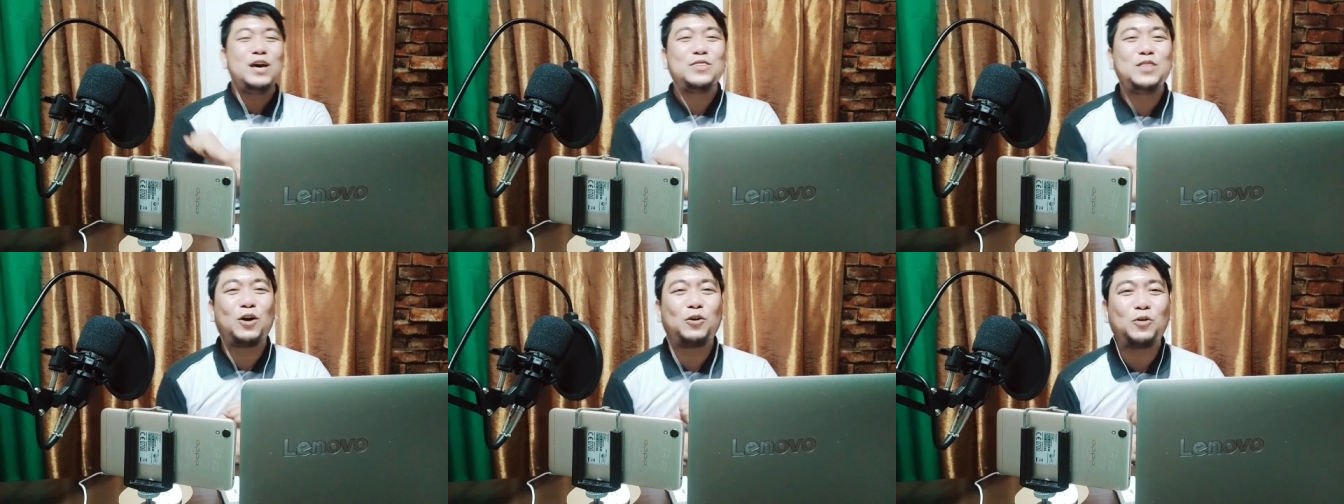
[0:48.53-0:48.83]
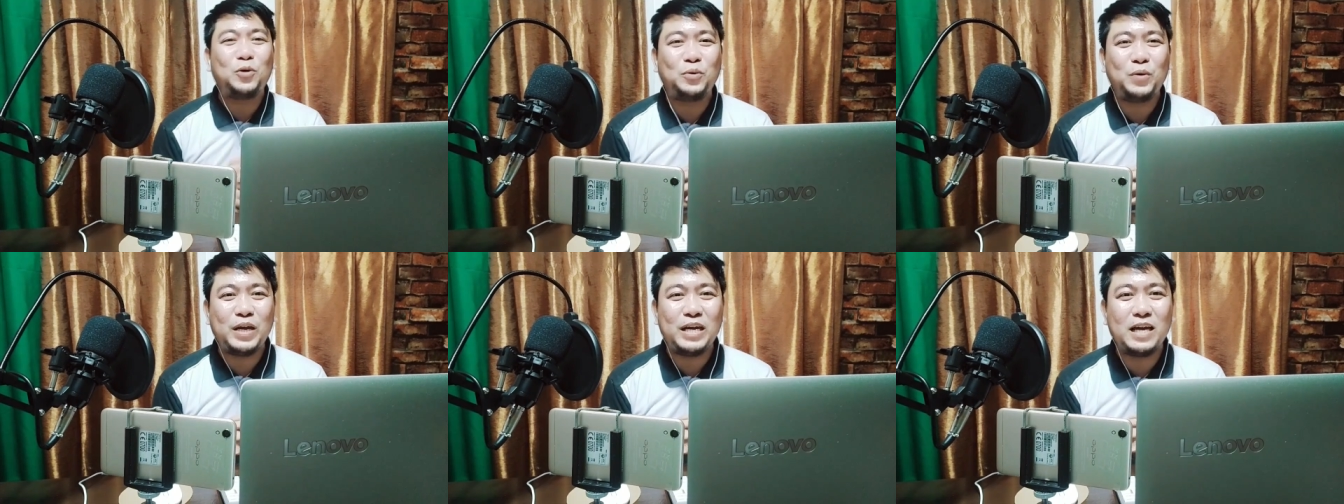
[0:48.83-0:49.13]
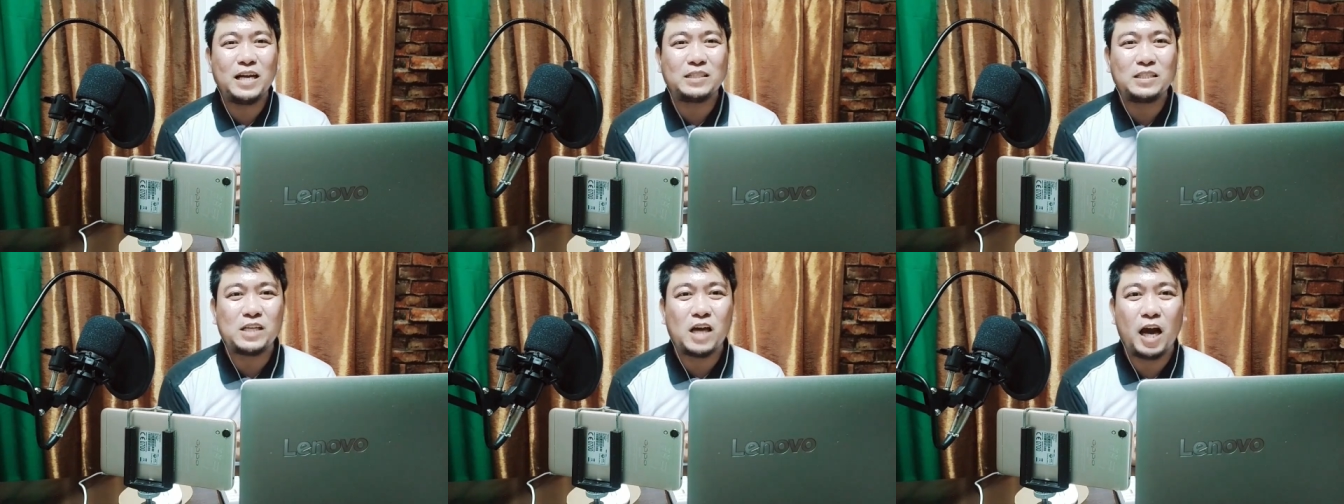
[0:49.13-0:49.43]
The
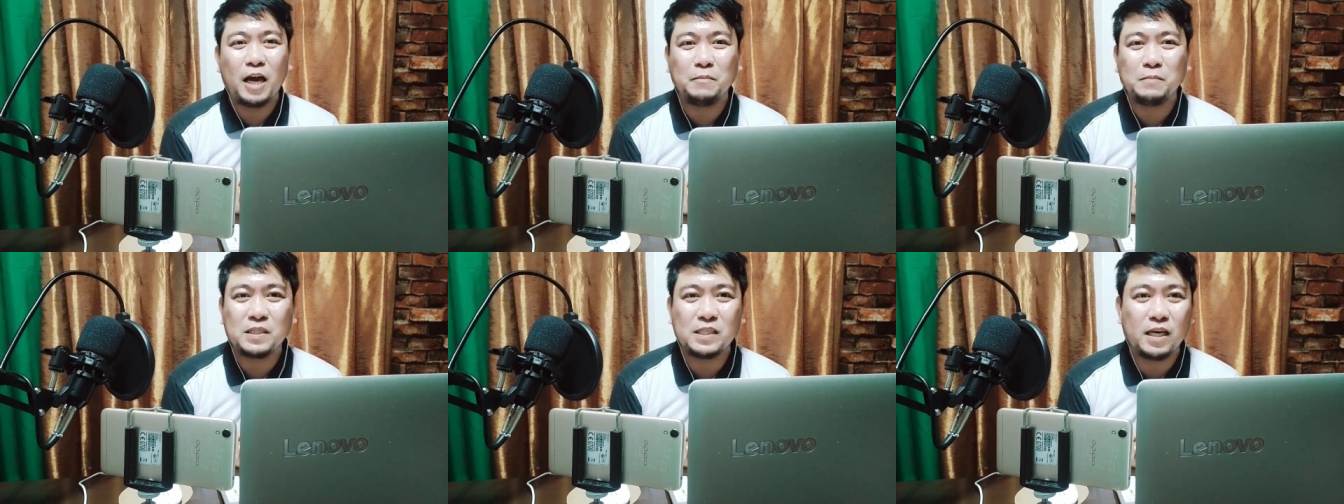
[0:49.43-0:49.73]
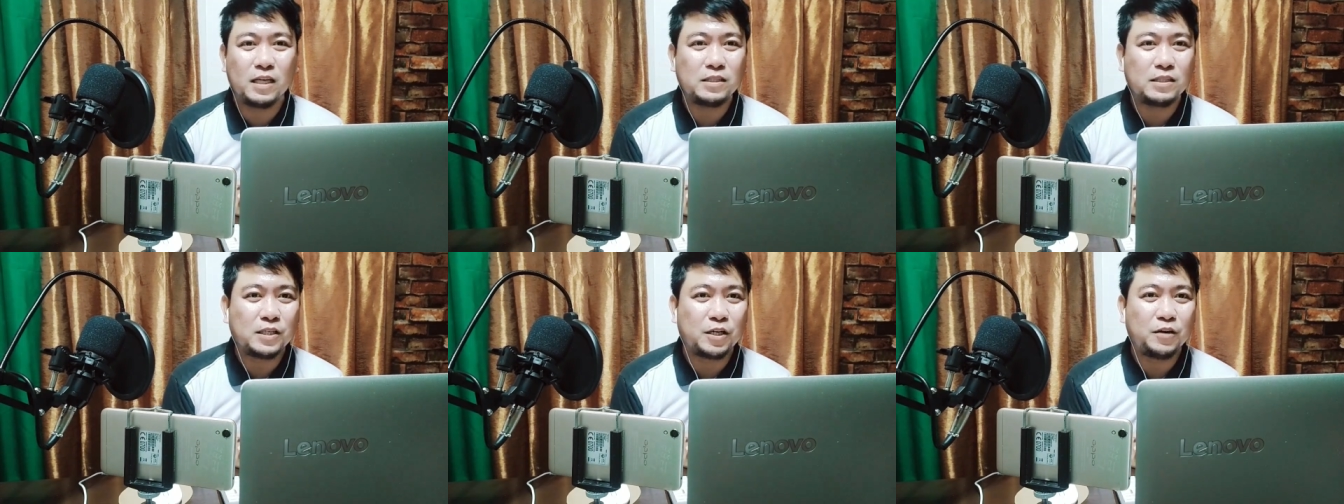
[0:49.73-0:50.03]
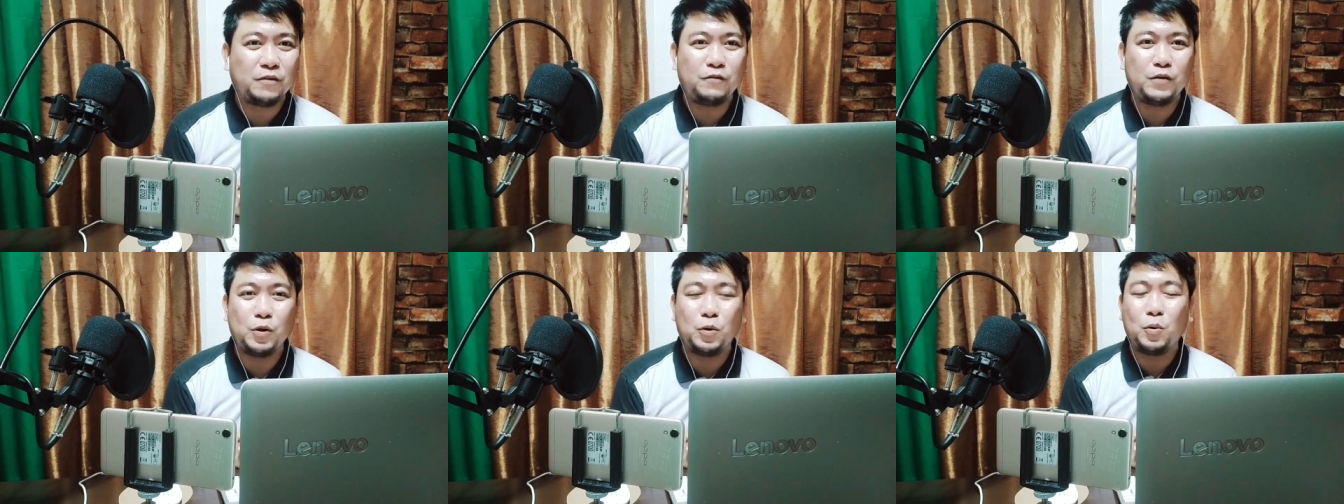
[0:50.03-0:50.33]
Korea Times
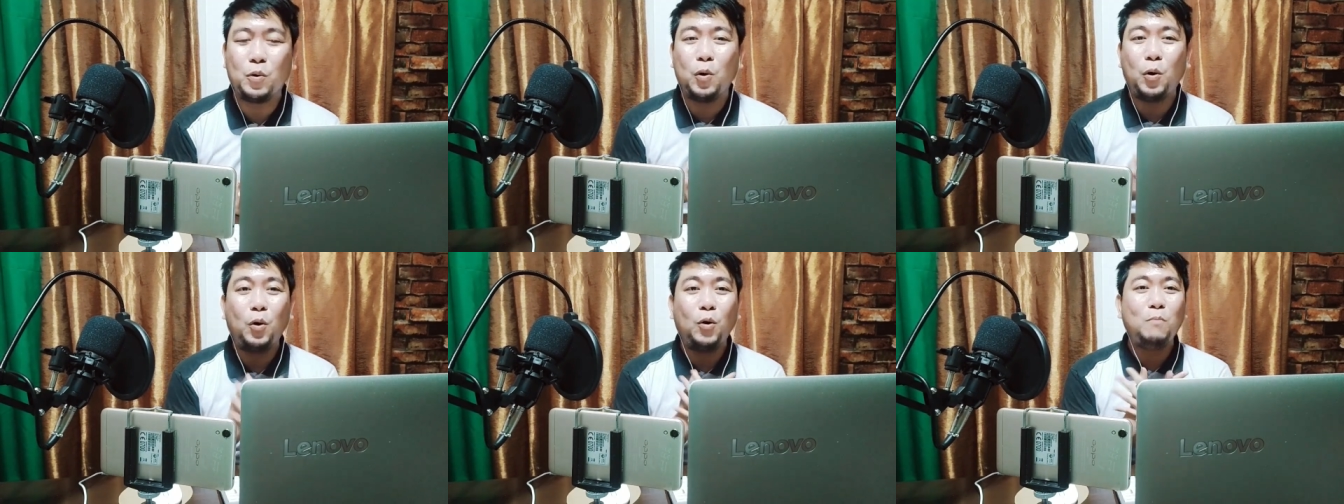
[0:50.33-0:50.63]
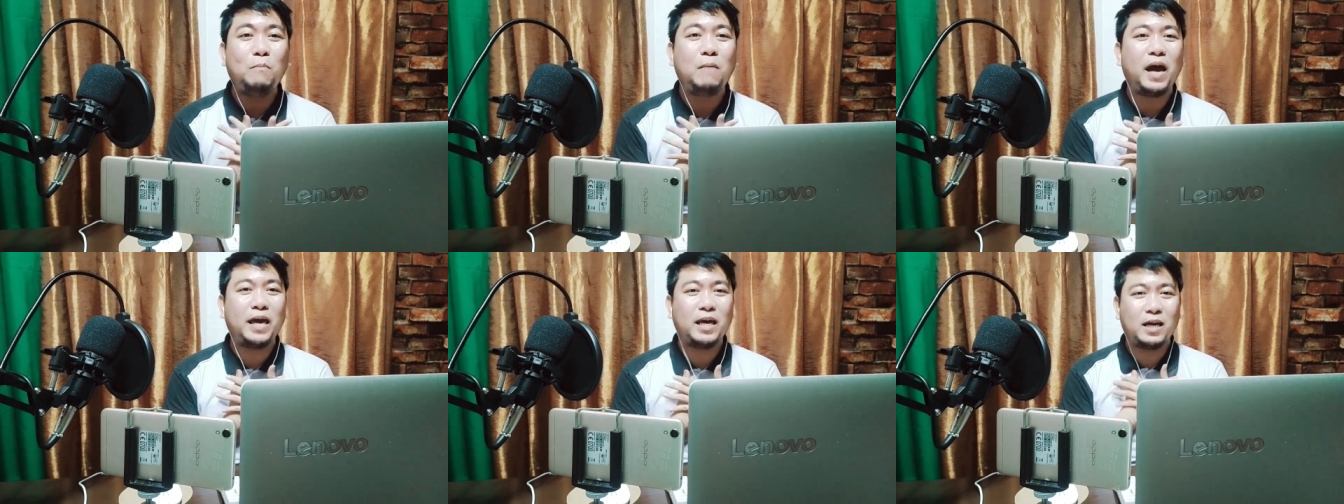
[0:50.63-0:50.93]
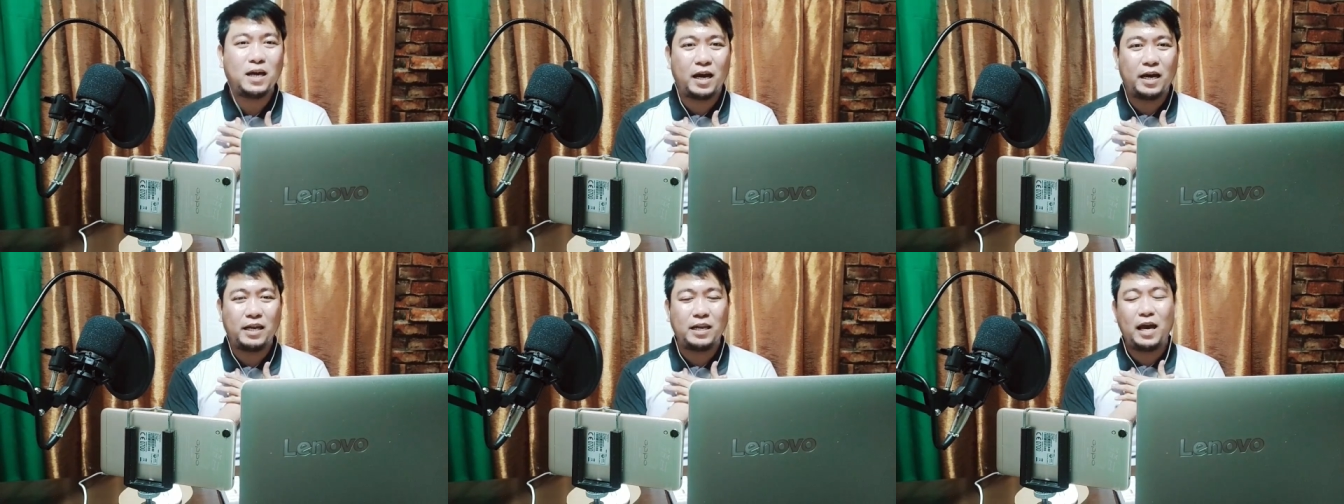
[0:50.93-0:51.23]
interview. Oh my
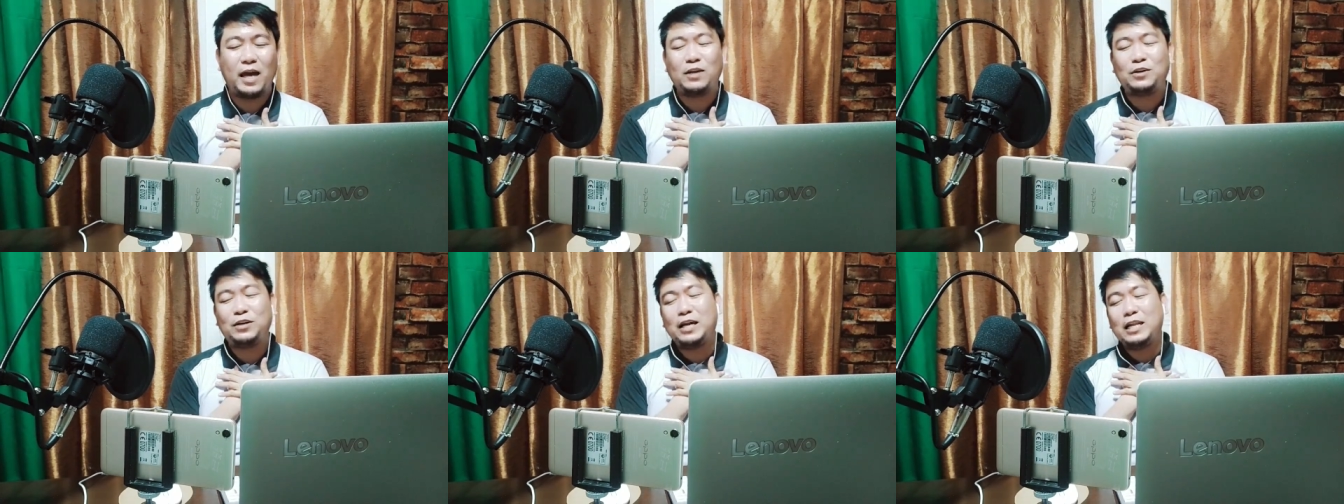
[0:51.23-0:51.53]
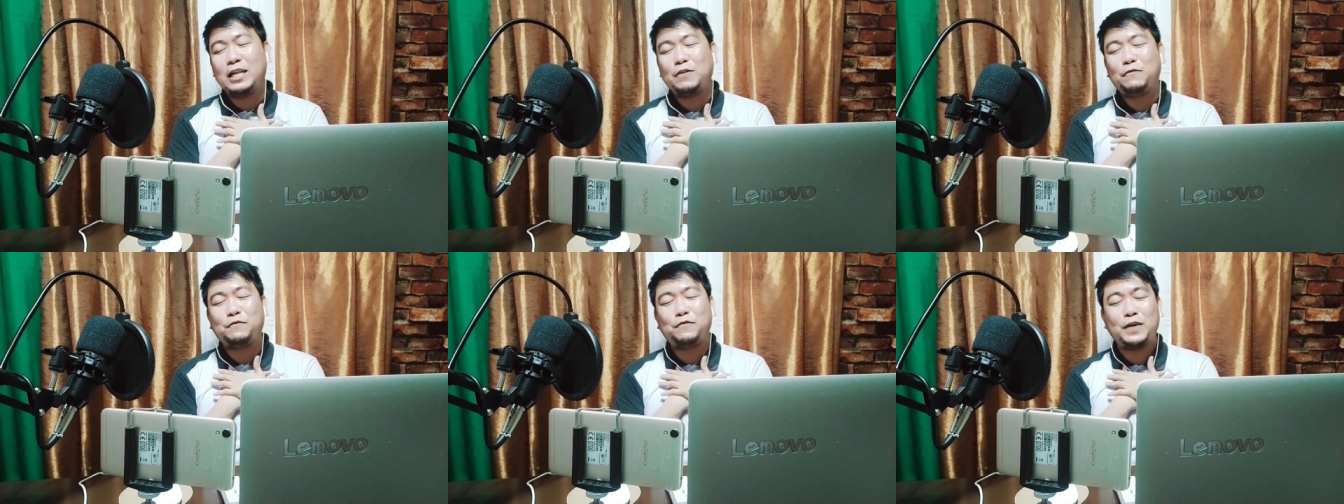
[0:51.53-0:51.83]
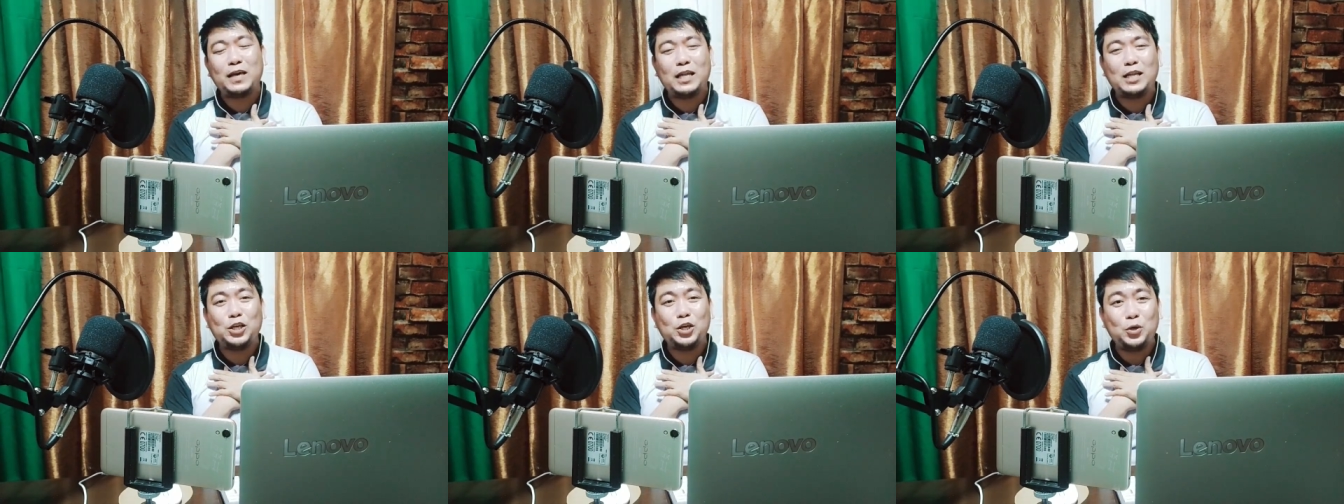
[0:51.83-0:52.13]
God, I really
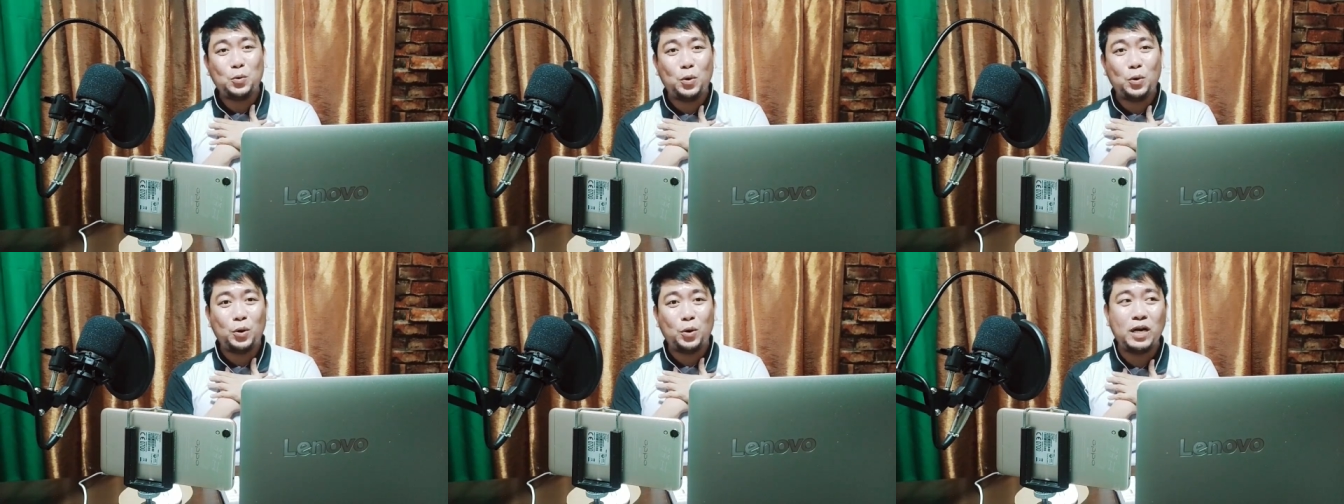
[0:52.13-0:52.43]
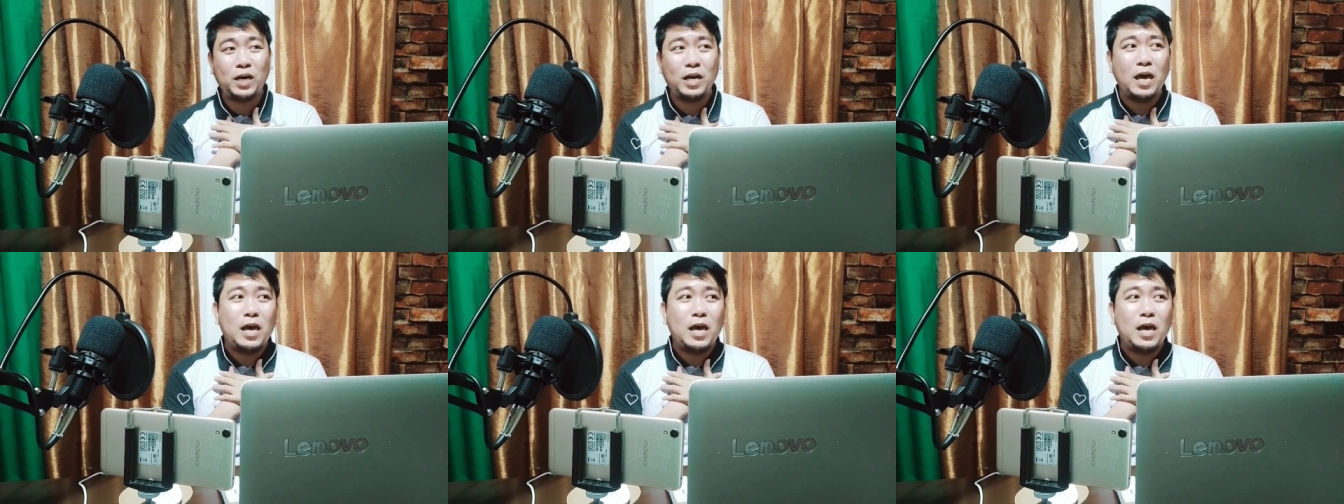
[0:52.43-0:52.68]
feel your